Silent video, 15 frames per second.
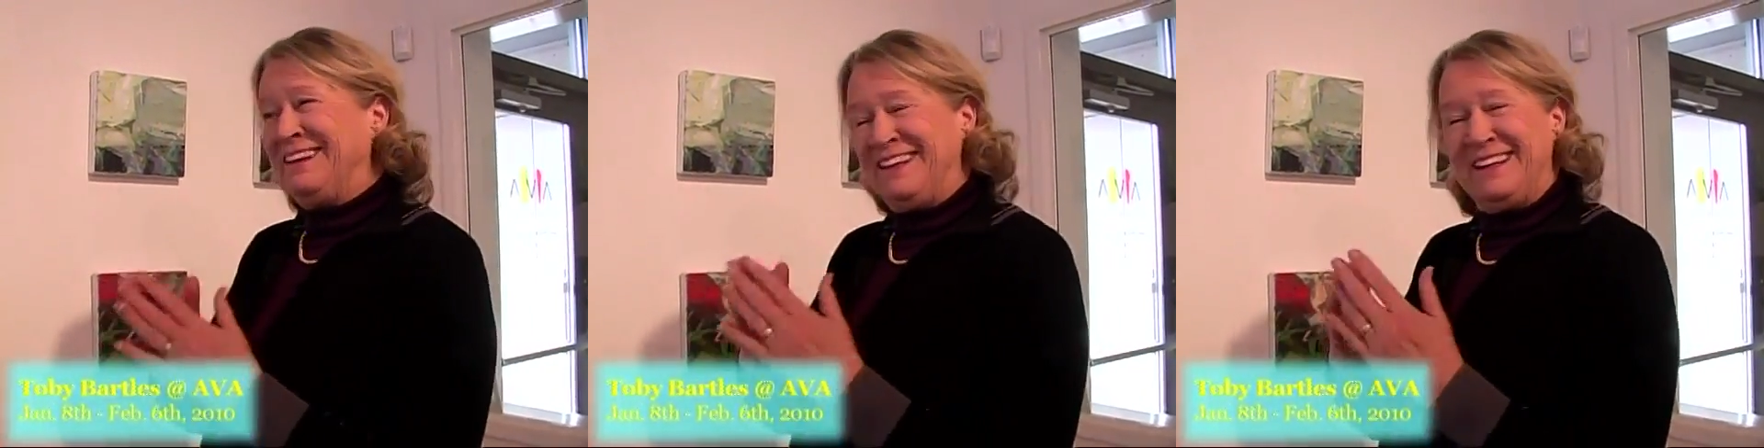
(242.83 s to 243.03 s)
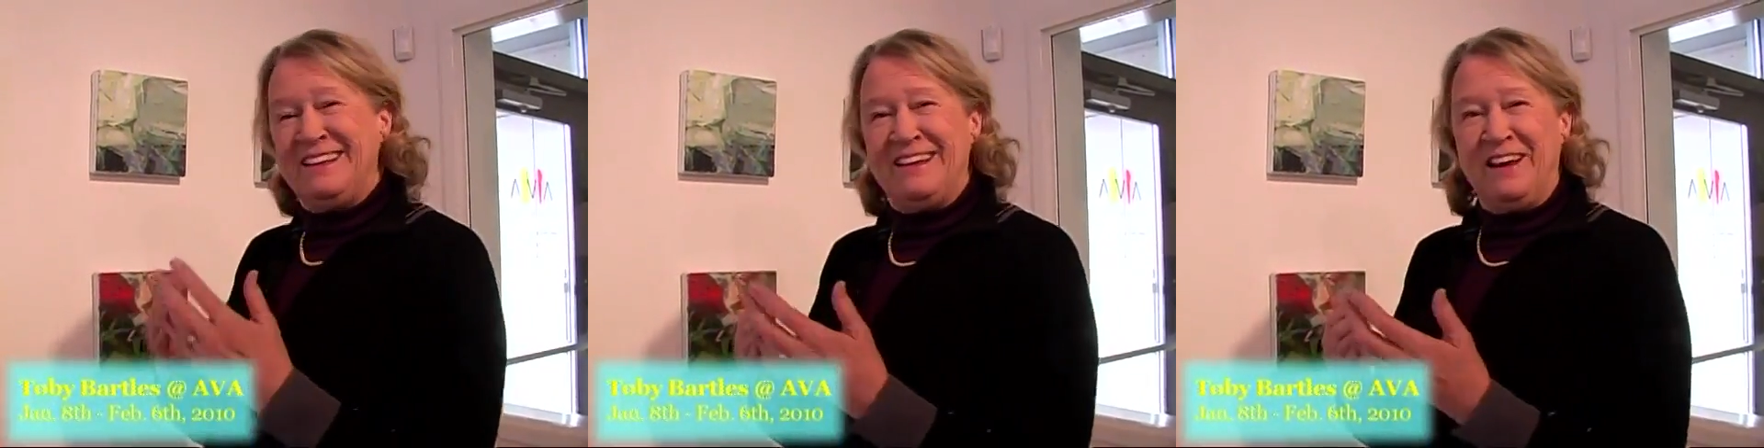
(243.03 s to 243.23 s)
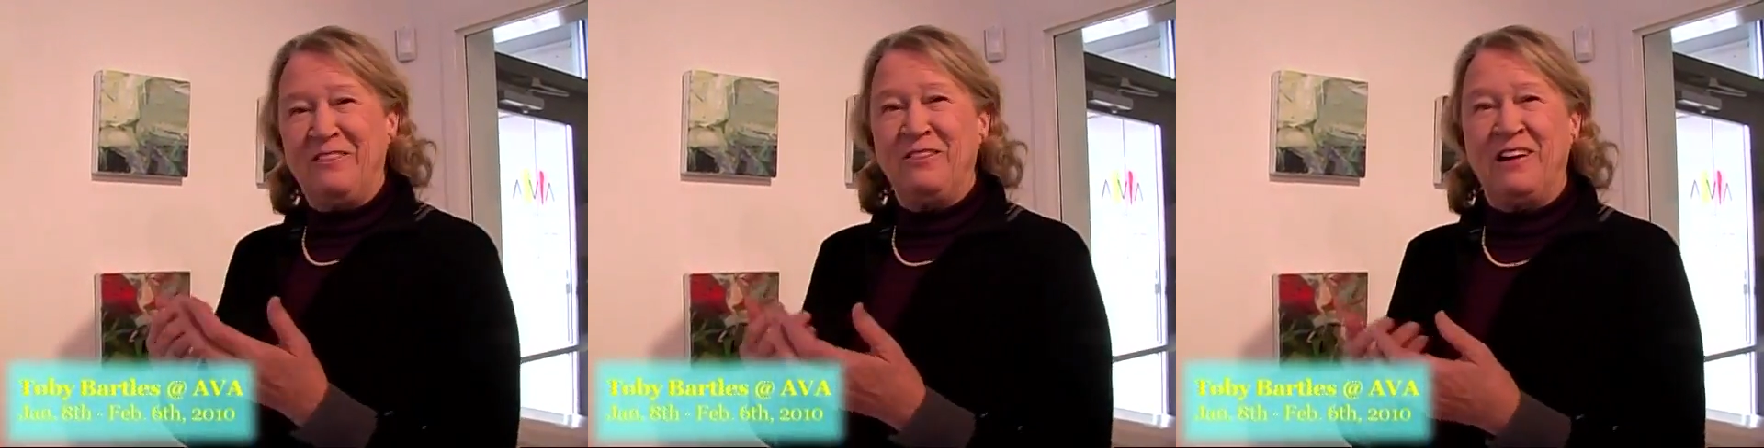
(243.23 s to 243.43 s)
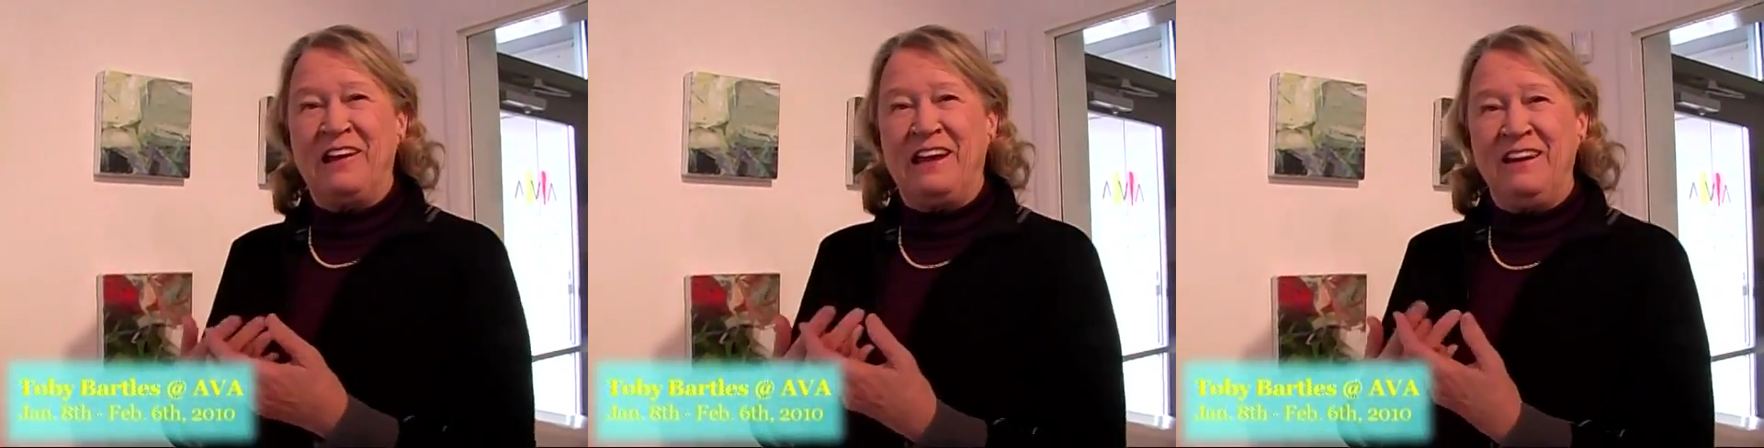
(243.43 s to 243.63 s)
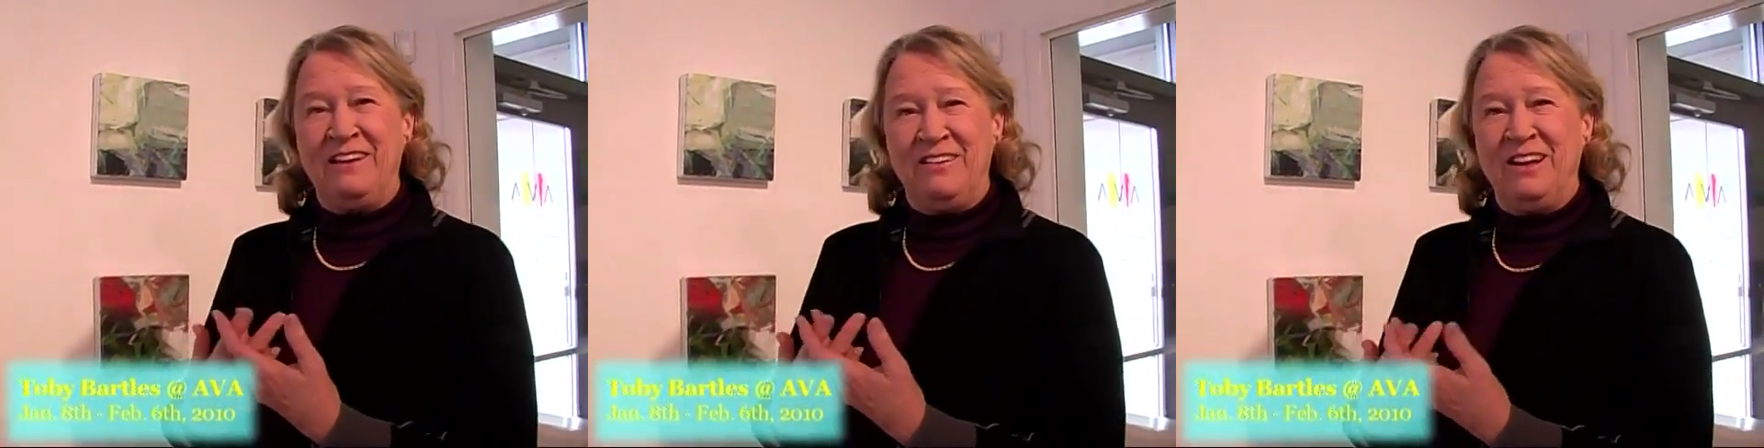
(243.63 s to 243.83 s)
in that
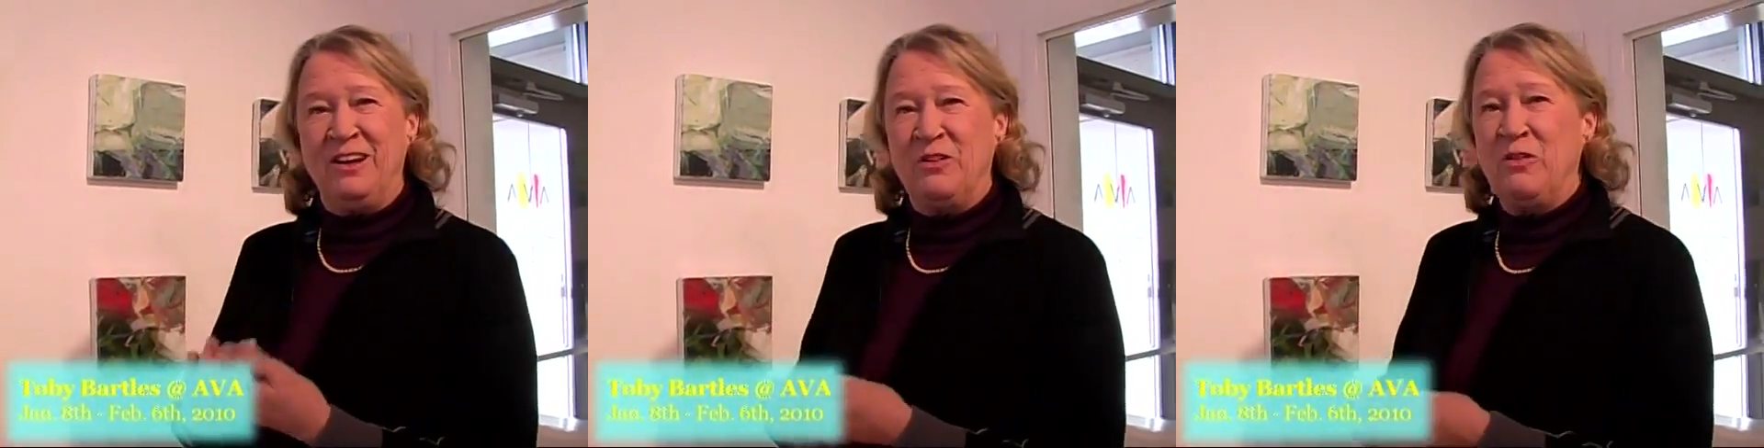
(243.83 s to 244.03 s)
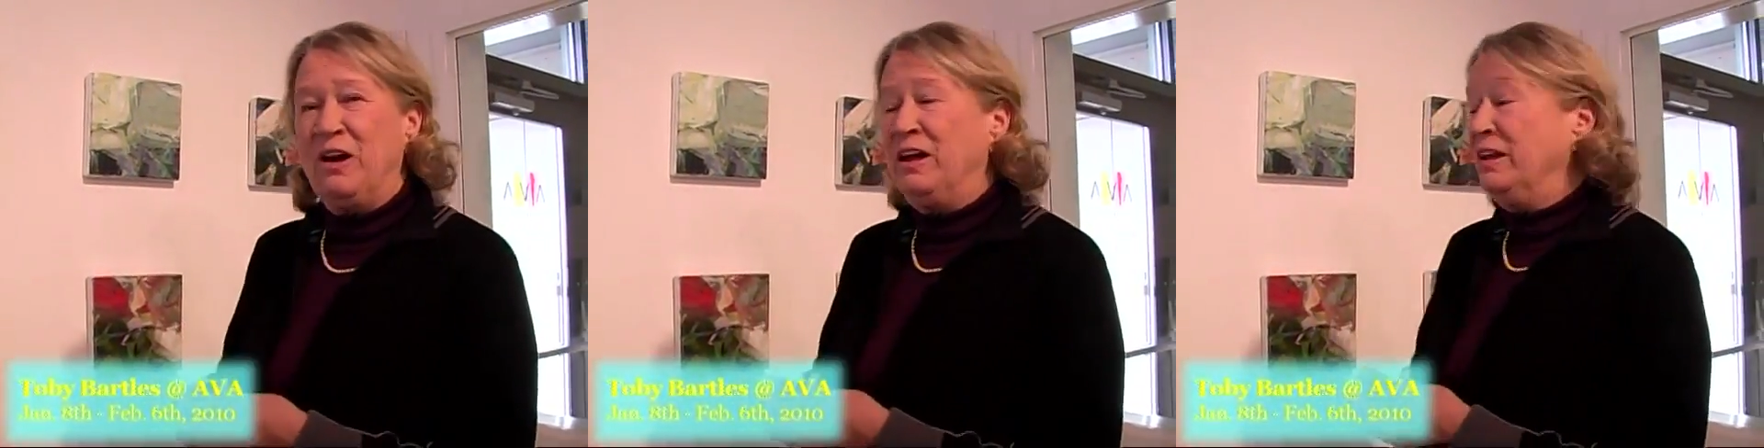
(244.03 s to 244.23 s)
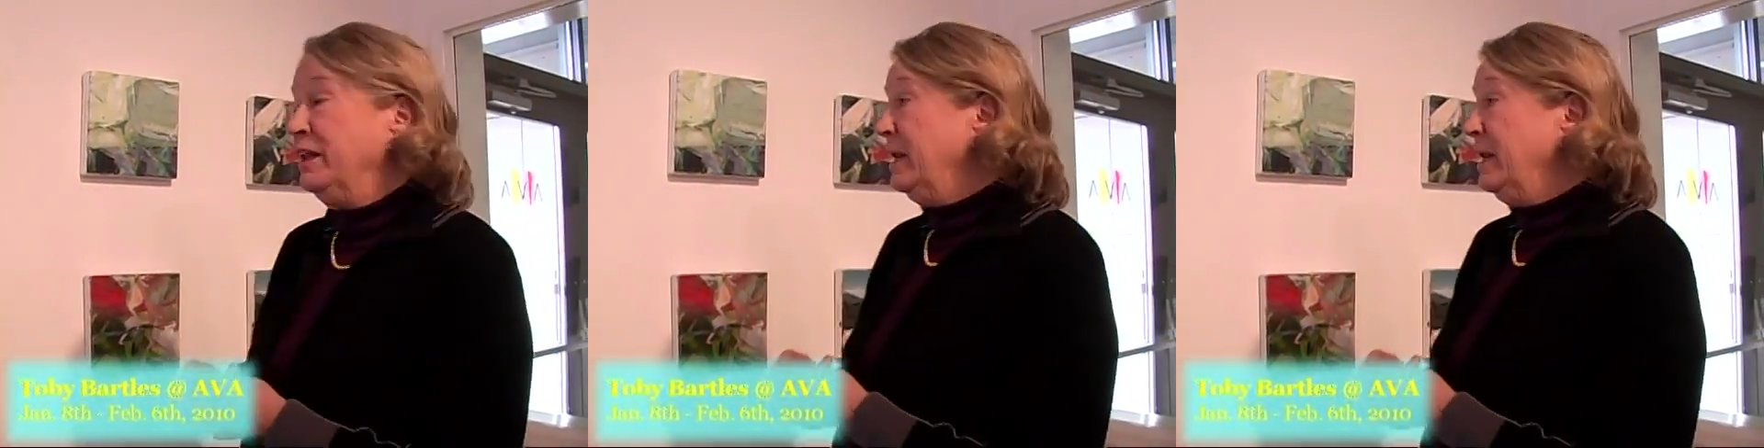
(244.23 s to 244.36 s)
way in a while,